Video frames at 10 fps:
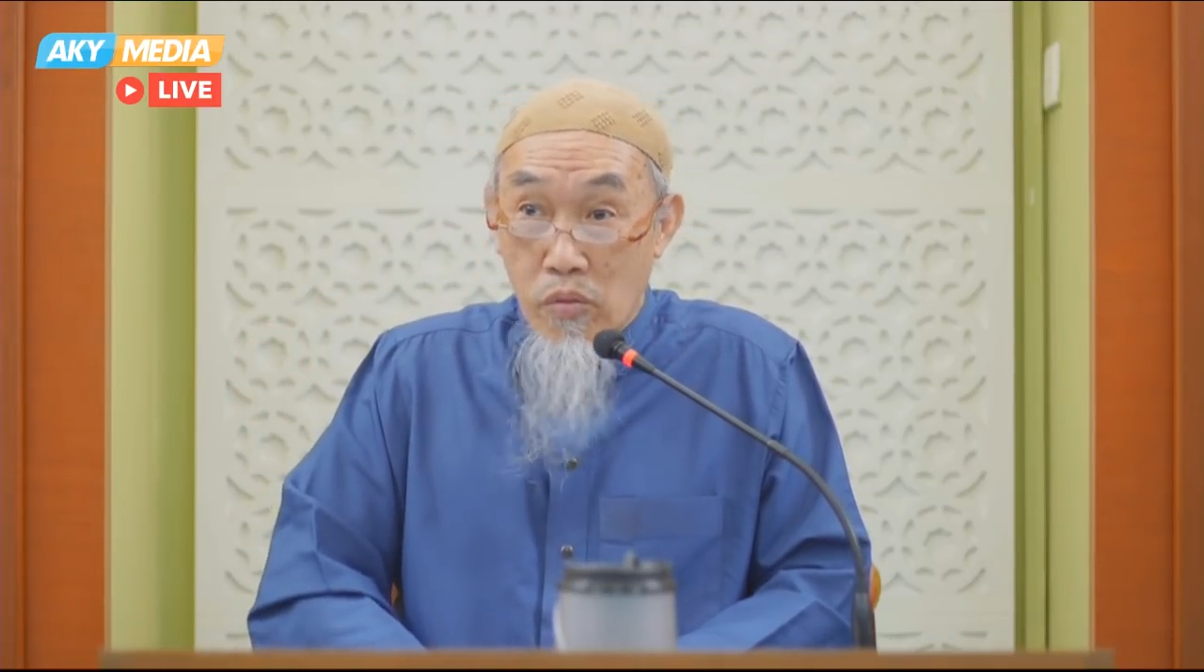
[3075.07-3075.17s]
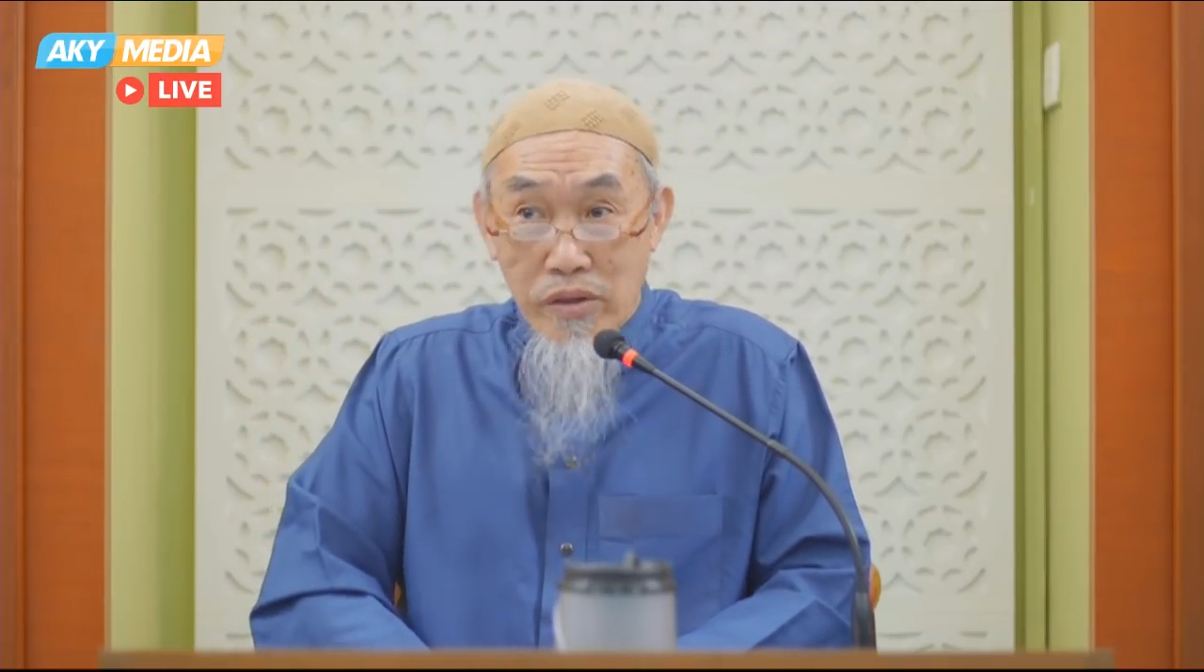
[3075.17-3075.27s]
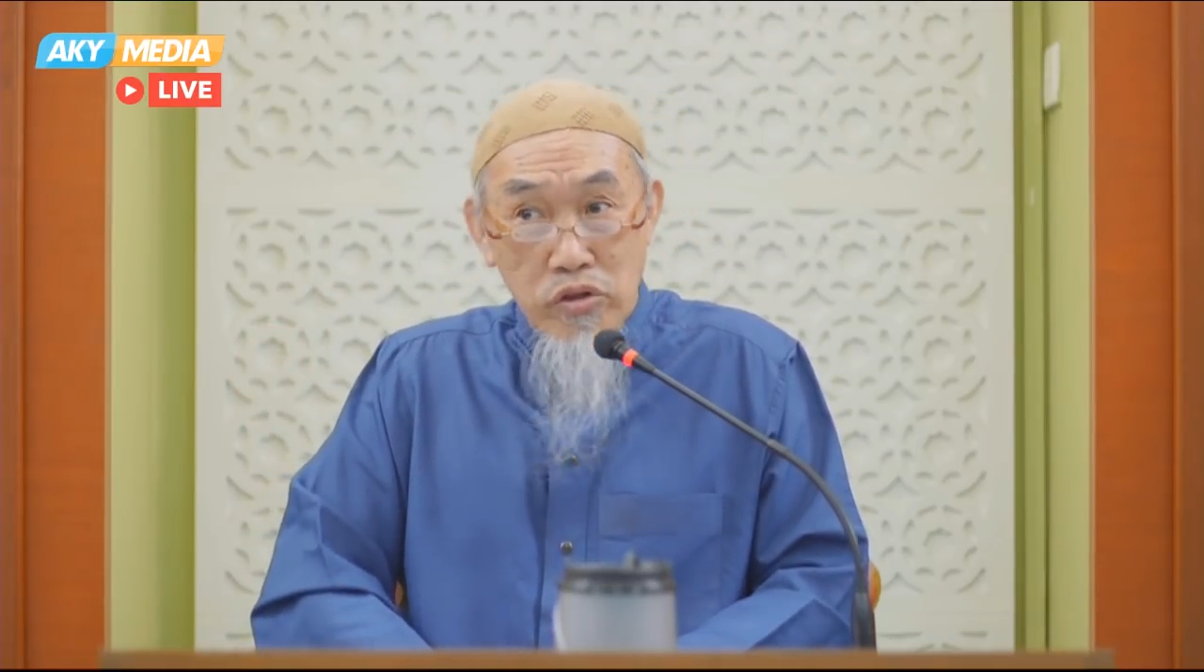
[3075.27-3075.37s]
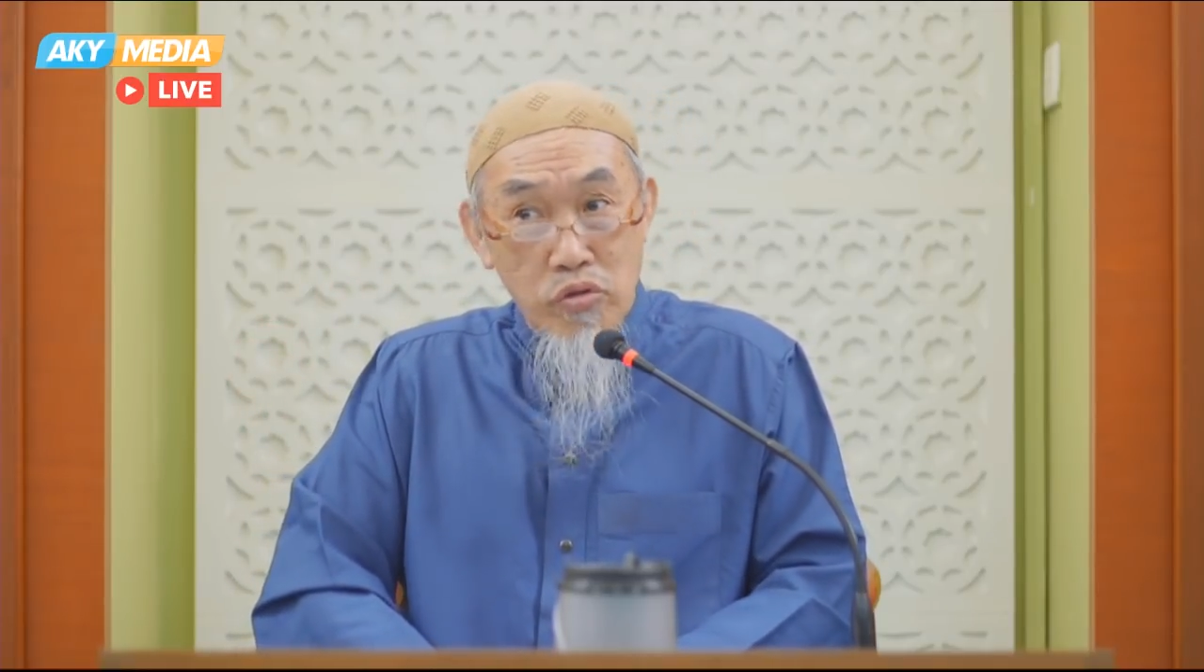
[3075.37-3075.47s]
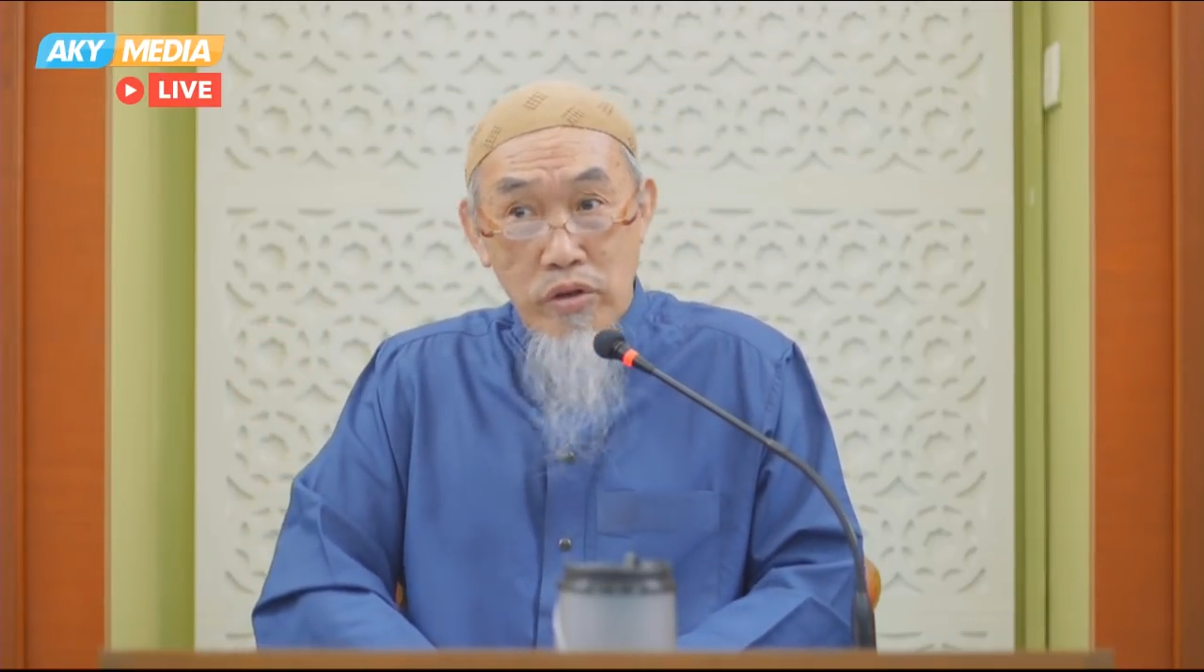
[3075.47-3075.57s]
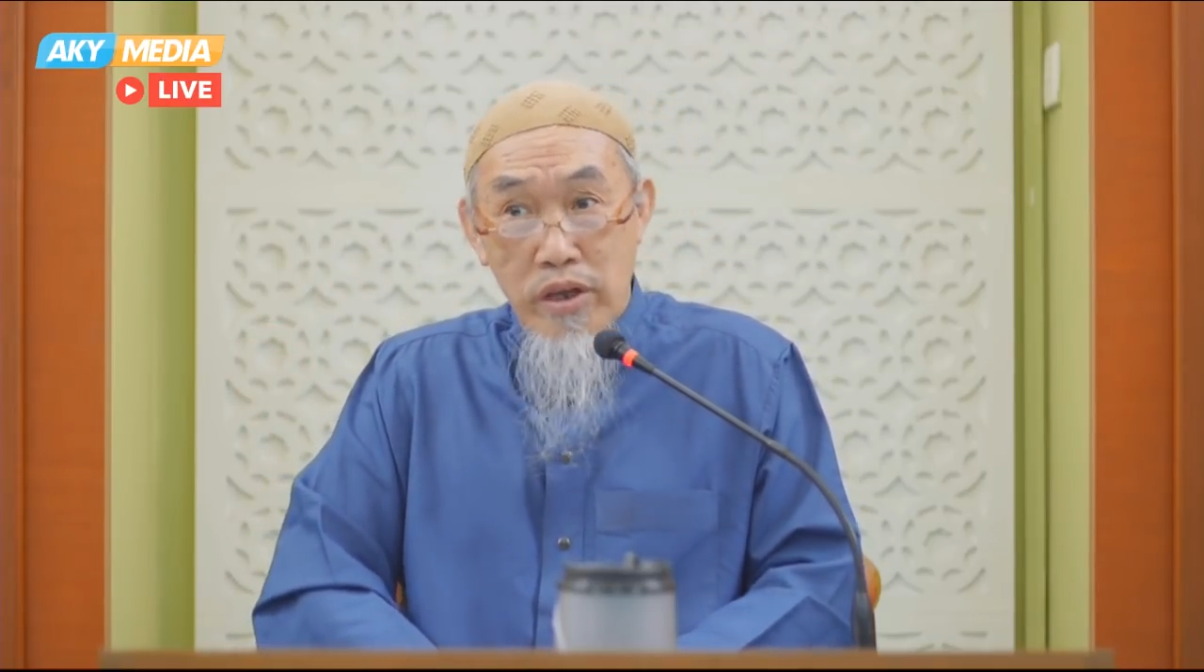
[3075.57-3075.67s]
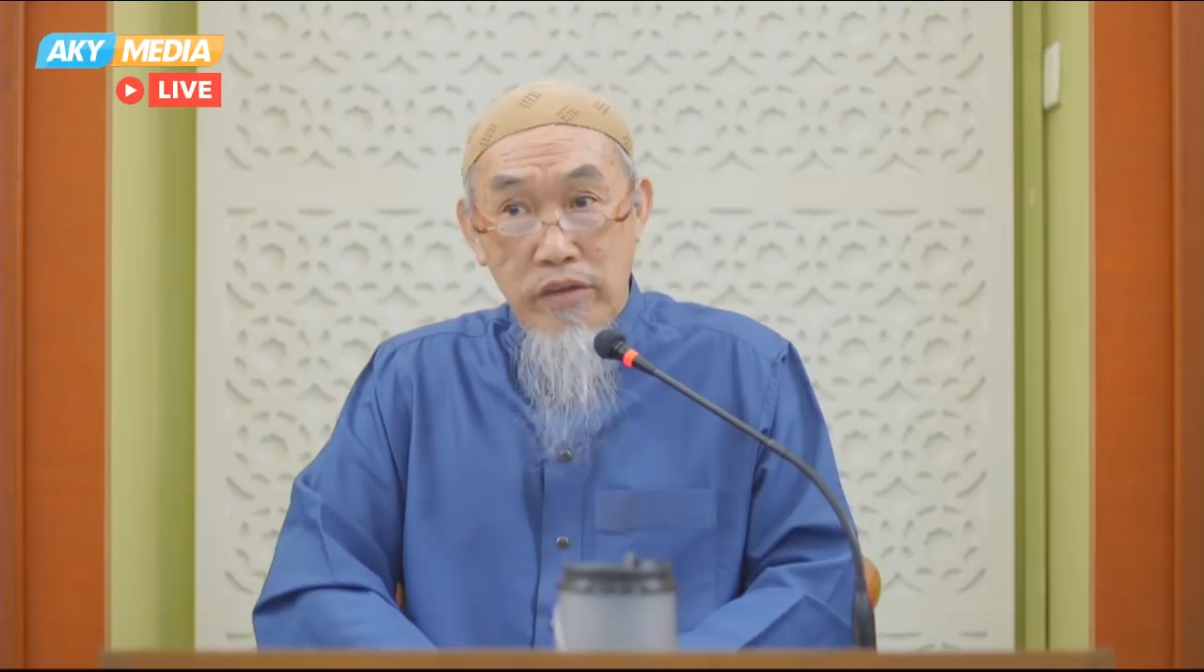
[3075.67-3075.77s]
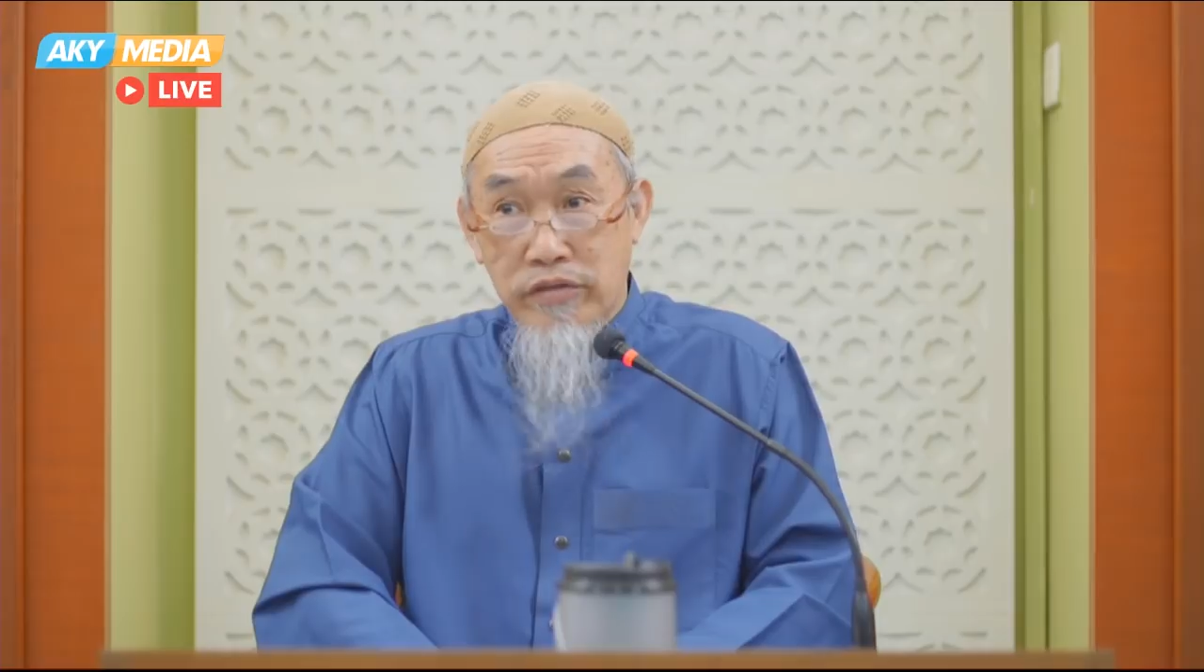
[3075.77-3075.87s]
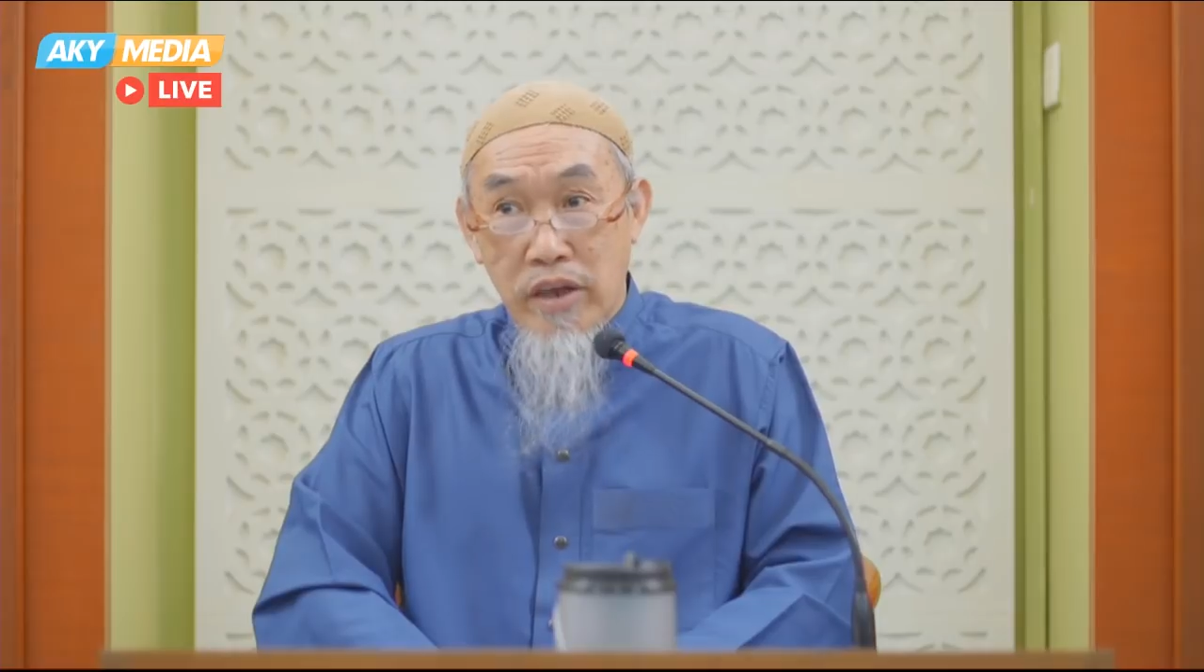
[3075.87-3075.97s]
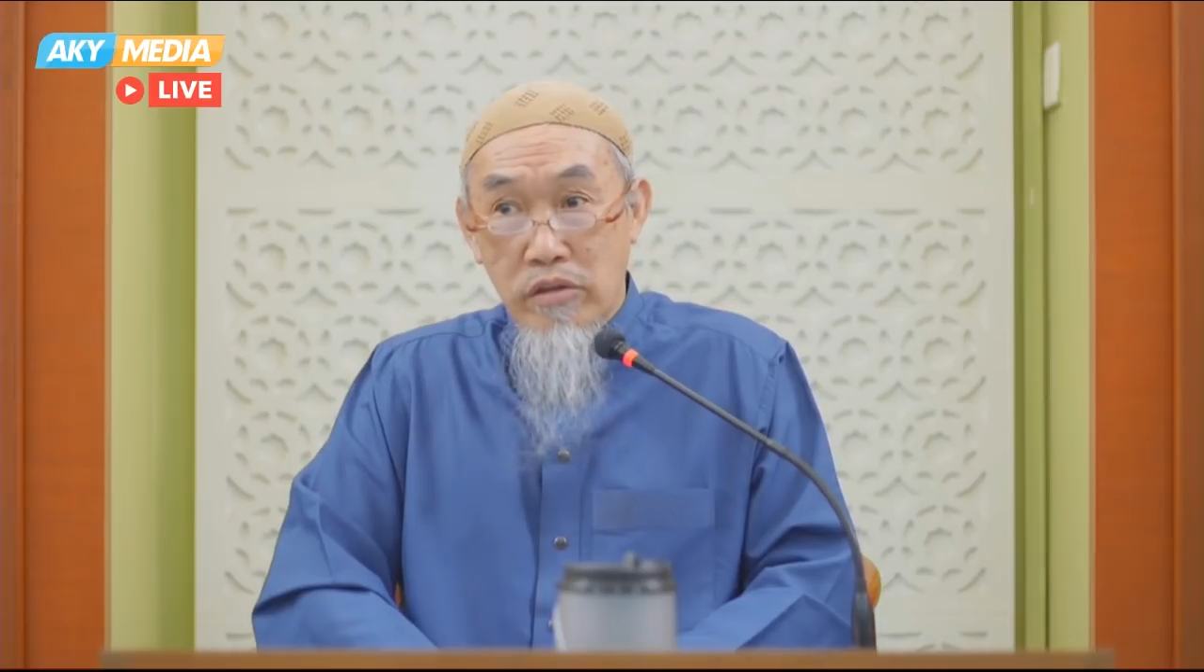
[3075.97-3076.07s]
what do
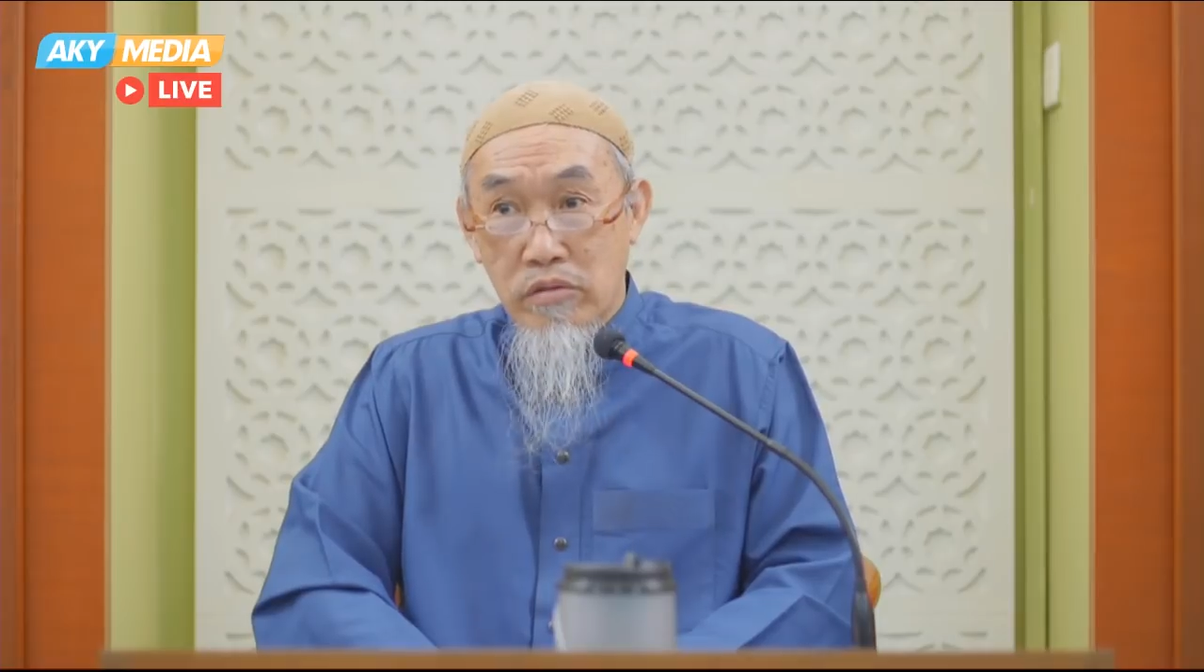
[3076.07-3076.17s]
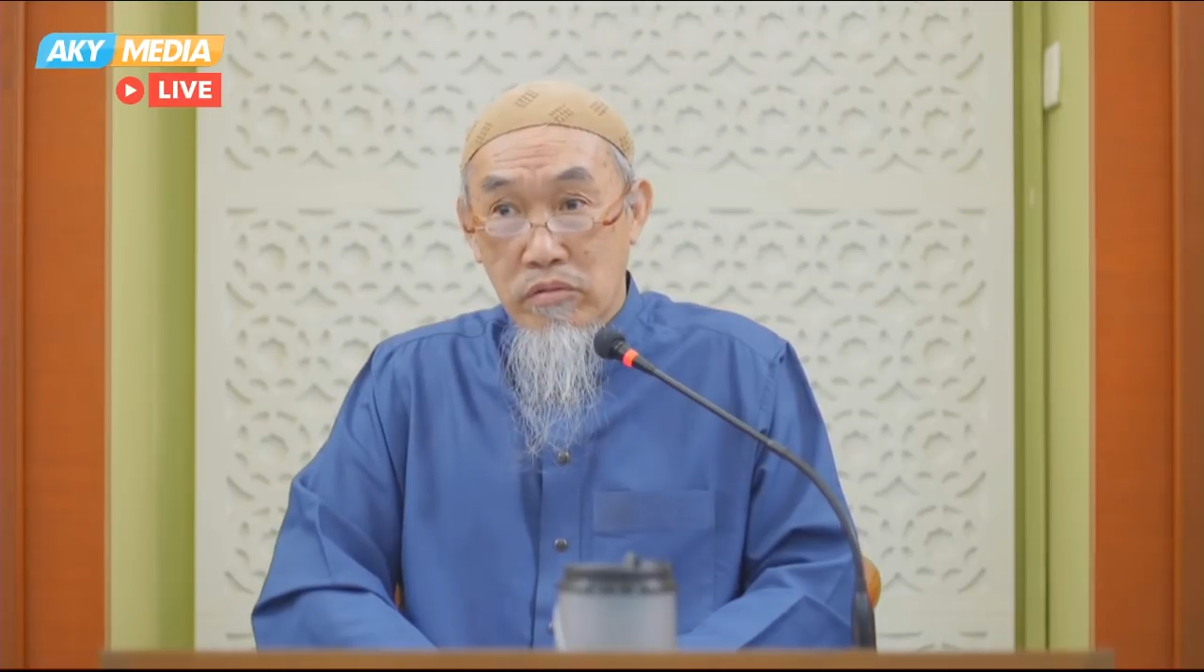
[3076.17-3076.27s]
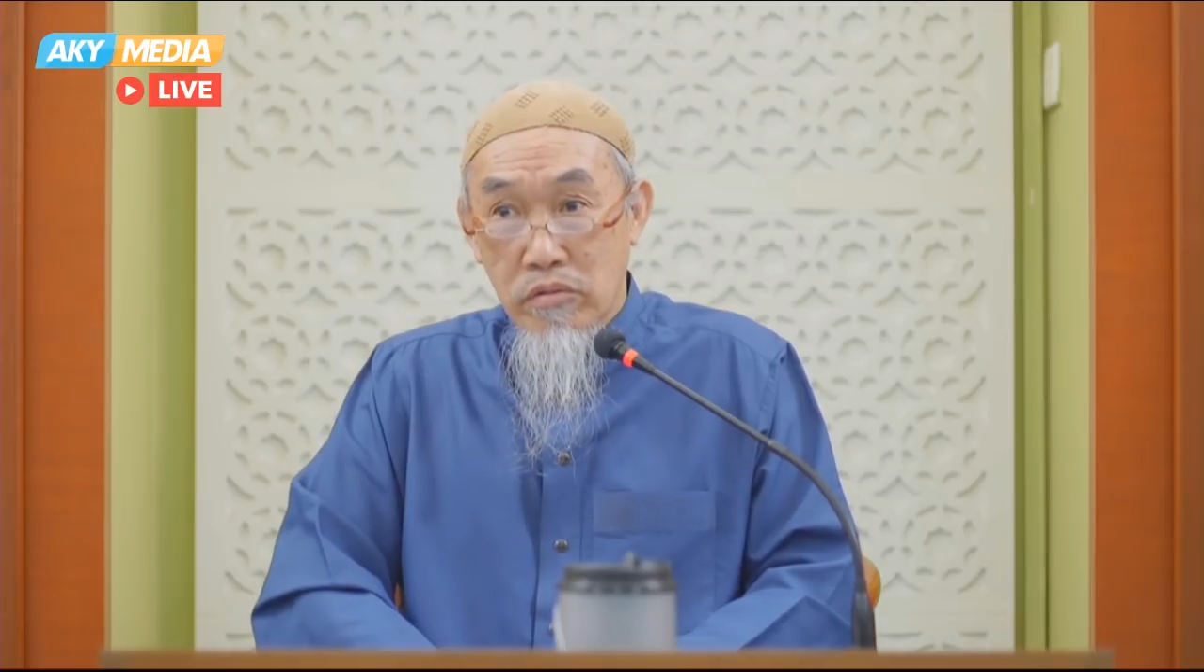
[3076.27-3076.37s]
he say